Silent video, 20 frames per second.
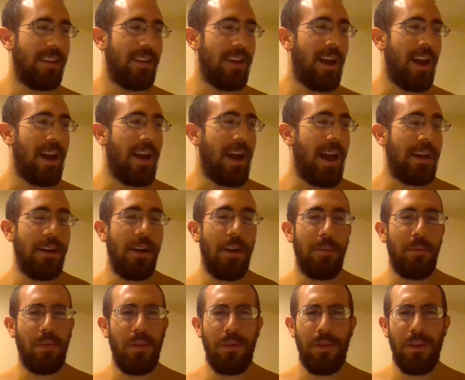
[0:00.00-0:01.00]
I had
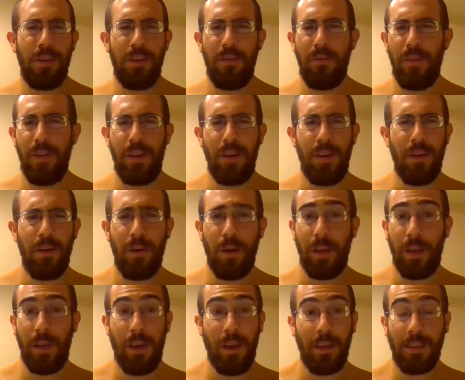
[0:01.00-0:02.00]
uploaded a video, I
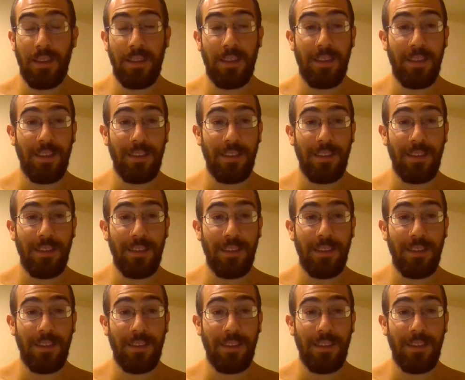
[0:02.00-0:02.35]
guess,